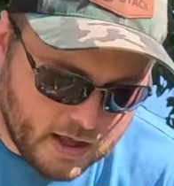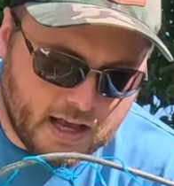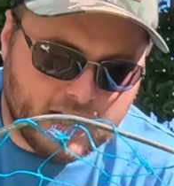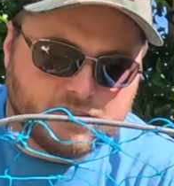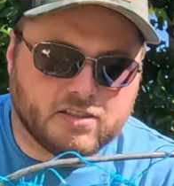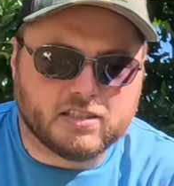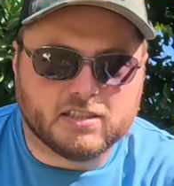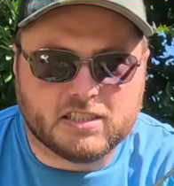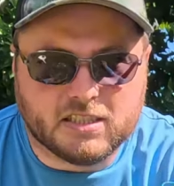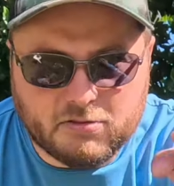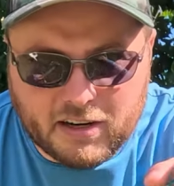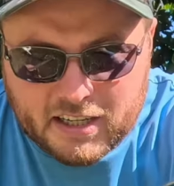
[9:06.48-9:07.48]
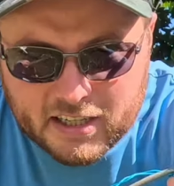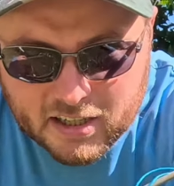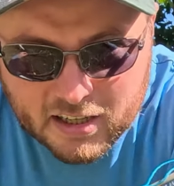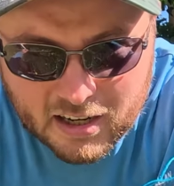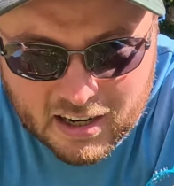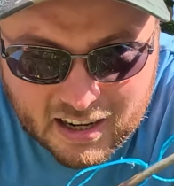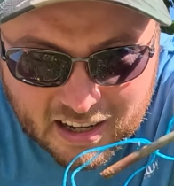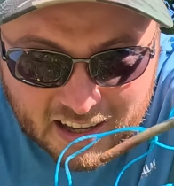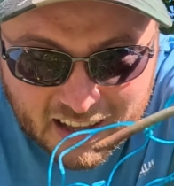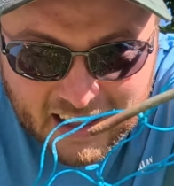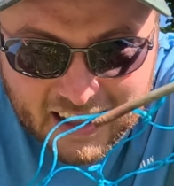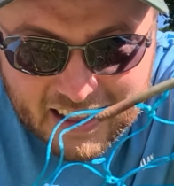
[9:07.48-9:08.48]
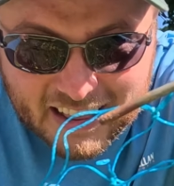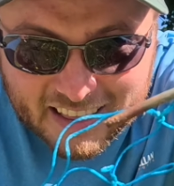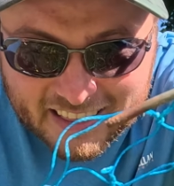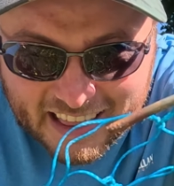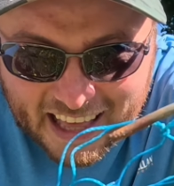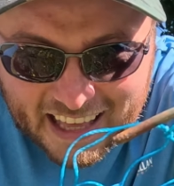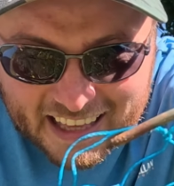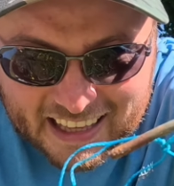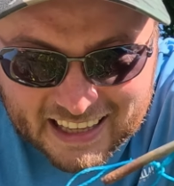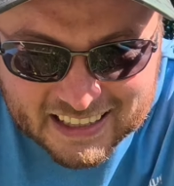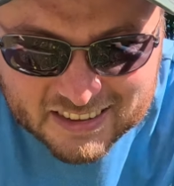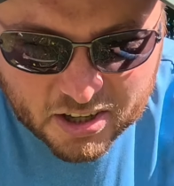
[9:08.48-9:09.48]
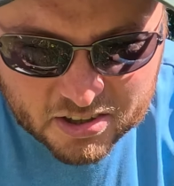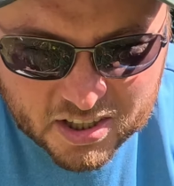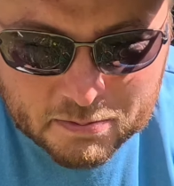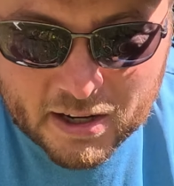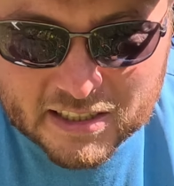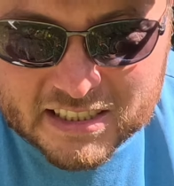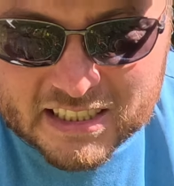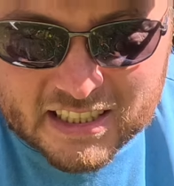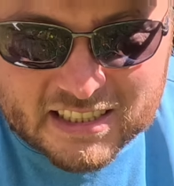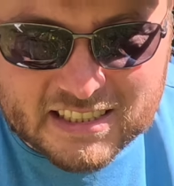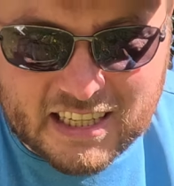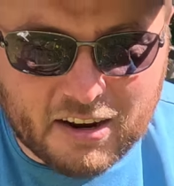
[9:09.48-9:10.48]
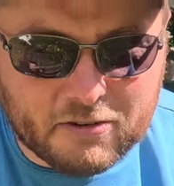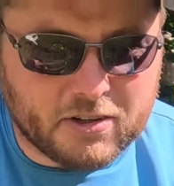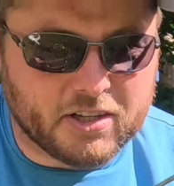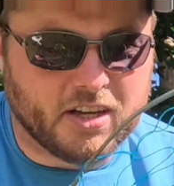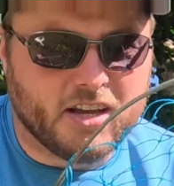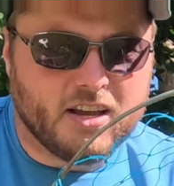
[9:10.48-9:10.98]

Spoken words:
As you can see right here, that totally busted. It's not really,